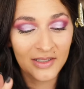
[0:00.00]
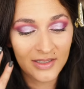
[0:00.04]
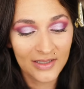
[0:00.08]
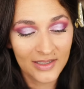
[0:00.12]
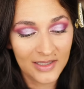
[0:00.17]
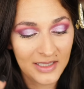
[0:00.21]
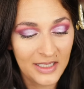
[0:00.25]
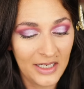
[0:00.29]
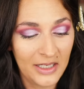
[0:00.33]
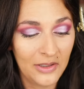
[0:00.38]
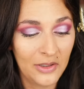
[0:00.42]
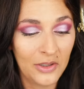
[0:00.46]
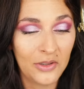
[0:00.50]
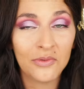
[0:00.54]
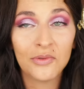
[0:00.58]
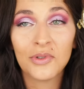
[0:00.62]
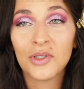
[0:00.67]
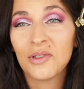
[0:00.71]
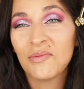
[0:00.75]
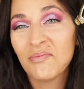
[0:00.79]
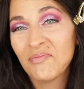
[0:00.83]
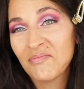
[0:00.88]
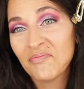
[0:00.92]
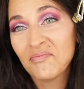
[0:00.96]
Side
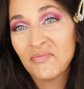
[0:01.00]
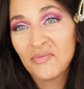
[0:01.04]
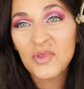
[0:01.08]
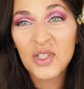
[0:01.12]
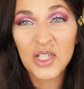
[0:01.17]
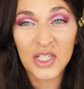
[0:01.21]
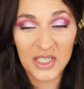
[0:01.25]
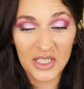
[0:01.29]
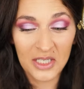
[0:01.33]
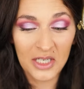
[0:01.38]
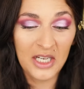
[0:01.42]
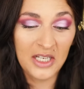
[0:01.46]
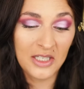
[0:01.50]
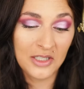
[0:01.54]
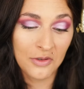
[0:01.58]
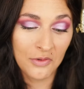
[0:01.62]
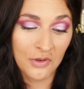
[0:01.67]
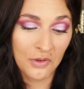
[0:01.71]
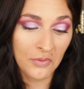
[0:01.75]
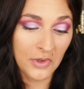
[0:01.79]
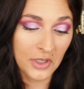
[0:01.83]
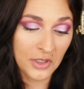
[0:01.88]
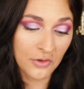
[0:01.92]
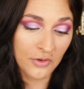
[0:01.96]
note, just in case you
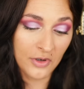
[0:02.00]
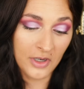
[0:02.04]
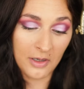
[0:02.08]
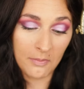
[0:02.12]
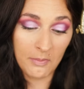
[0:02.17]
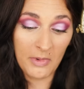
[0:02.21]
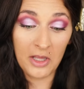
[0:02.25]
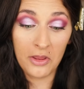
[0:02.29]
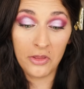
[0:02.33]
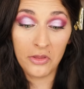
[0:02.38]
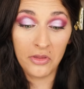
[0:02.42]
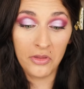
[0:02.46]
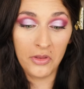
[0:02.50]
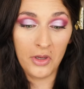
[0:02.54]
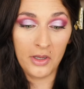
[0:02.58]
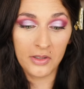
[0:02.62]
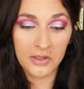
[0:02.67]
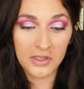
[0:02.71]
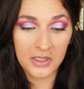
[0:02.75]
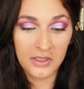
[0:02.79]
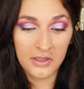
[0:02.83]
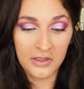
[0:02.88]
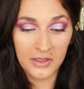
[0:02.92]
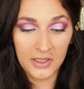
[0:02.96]
were wondering my
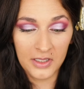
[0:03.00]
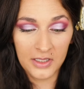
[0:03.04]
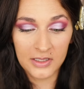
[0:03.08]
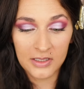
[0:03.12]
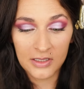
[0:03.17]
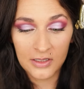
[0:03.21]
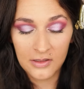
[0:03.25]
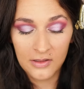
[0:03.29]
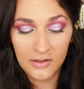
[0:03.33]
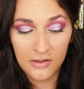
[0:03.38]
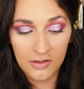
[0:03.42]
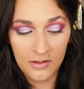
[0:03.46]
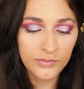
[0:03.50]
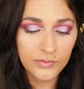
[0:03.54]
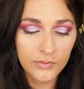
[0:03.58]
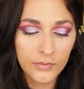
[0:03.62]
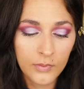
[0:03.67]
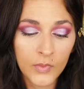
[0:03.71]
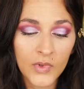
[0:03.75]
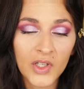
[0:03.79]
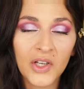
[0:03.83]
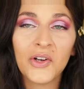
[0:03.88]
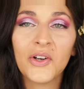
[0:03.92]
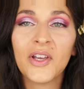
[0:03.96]
thoughts on these.
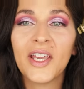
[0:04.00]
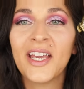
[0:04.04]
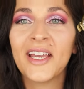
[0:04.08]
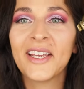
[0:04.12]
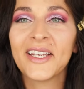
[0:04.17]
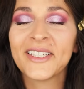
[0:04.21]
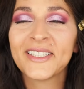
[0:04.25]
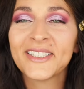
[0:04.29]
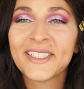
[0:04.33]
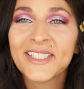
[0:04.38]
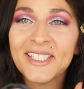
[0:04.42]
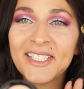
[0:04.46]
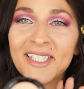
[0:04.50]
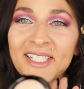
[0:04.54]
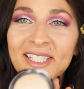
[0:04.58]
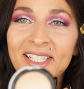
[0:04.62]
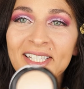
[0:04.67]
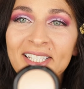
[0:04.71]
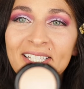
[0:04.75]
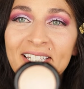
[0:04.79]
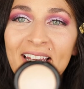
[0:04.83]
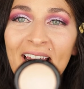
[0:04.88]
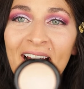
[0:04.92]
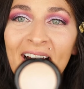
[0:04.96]
Okay, she's
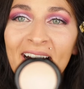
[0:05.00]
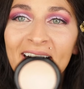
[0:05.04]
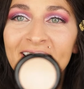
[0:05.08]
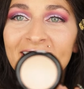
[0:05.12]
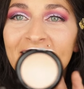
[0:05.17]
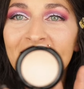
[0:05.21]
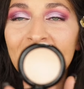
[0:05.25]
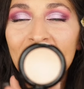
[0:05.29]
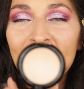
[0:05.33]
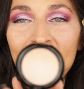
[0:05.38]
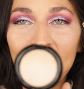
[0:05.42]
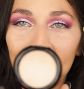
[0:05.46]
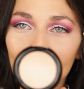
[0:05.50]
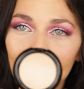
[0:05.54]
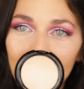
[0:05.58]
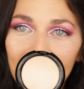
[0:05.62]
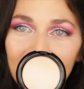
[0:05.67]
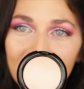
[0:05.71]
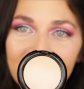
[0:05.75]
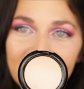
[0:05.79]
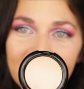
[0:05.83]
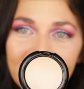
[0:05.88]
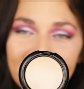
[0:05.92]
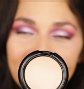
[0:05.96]
intact.
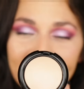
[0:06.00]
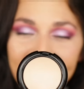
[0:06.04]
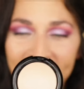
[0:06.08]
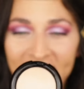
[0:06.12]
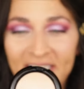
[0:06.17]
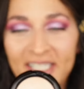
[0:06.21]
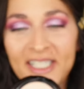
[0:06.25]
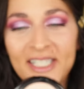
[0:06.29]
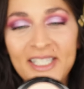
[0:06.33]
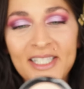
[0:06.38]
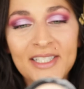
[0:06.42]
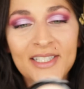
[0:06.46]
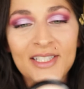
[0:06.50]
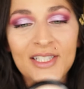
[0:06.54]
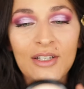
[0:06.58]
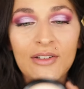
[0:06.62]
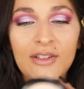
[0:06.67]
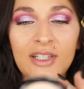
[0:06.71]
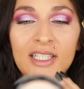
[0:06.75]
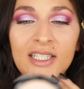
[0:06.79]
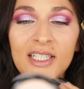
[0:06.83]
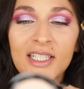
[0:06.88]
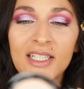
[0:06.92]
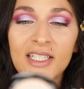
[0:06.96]
We're good. So
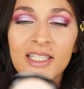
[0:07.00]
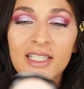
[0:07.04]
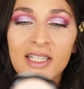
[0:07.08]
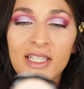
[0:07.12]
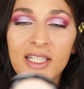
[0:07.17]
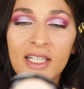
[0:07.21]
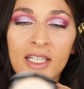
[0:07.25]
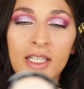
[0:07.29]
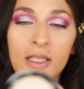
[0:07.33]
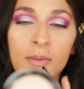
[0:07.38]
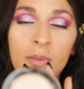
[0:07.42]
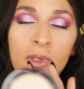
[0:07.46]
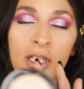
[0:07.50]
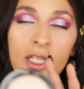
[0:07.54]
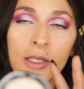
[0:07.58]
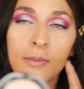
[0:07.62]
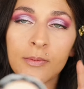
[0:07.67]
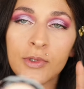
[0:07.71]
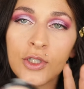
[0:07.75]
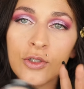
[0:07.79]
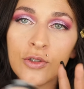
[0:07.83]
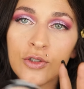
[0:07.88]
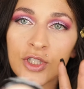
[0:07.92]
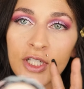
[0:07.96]
this is the
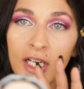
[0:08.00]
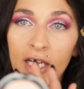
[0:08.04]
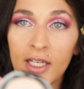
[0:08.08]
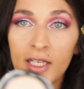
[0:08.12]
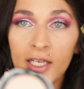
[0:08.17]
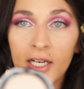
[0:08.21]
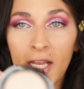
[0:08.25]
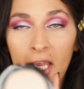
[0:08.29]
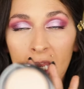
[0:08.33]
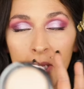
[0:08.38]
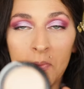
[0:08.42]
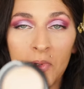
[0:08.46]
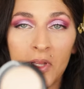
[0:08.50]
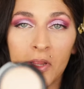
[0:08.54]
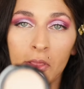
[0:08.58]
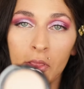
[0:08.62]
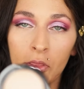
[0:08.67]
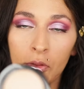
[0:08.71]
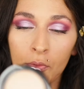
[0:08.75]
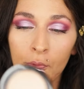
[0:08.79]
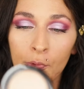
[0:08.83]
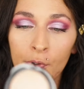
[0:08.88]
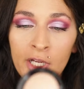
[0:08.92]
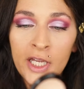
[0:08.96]
medium two shade that came in
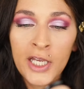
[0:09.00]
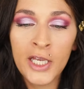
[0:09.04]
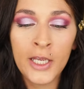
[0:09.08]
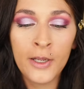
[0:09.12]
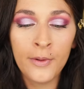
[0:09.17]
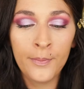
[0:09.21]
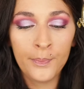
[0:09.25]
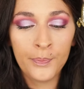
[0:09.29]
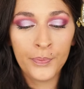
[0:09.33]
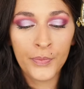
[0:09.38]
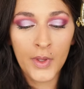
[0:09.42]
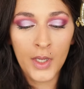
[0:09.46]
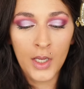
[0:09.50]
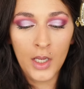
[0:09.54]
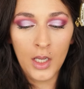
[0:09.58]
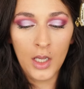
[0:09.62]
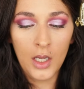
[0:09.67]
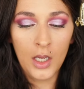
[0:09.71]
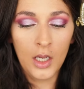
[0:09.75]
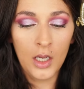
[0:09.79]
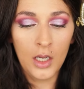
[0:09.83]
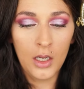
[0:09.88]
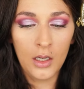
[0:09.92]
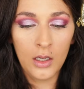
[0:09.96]
three.
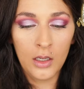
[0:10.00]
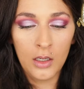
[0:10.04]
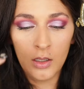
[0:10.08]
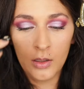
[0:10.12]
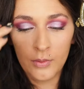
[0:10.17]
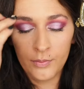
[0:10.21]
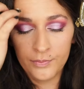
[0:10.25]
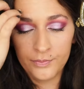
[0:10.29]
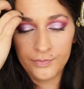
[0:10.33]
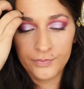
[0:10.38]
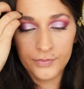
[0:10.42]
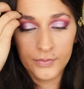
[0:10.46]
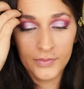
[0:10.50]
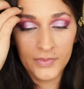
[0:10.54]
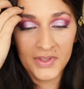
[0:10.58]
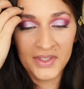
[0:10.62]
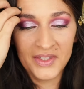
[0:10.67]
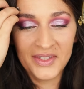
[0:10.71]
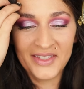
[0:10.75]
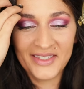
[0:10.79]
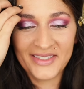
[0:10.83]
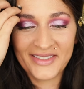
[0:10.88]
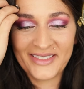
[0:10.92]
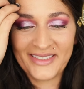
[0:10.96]

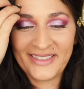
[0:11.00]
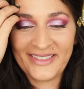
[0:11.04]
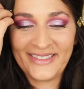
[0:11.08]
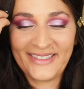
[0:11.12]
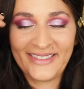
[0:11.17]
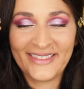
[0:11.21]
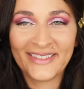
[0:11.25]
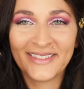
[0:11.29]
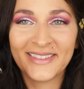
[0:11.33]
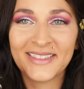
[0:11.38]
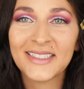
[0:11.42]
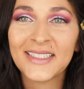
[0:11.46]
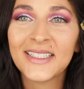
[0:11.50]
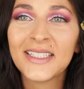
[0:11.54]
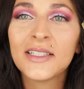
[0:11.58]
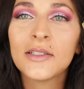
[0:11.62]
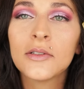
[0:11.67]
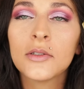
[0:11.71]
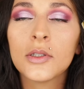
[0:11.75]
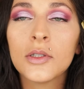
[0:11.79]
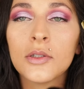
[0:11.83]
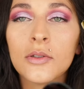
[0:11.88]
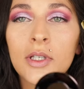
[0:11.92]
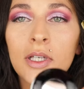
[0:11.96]

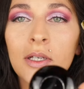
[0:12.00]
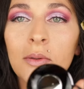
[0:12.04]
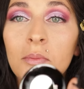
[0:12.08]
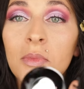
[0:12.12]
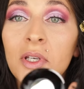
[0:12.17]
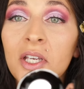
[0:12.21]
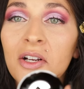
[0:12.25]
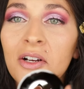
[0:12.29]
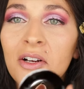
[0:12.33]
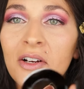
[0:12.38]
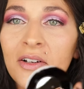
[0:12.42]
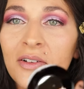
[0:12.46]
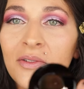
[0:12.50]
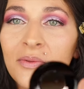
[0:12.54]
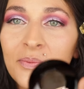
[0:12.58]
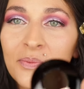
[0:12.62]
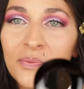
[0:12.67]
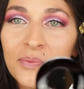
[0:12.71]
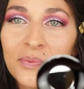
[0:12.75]
You get a mirror.